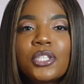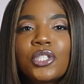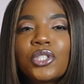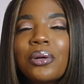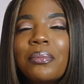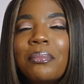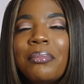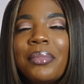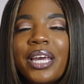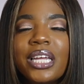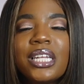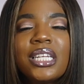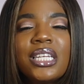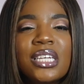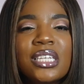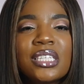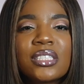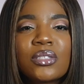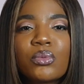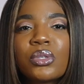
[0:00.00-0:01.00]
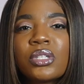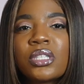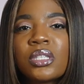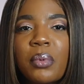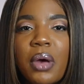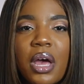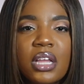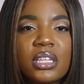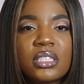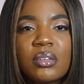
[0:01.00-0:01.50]
tremendous
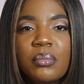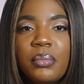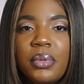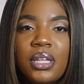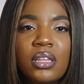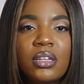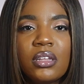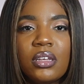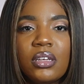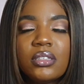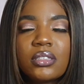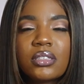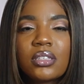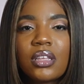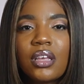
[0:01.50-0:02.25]
responsibilities.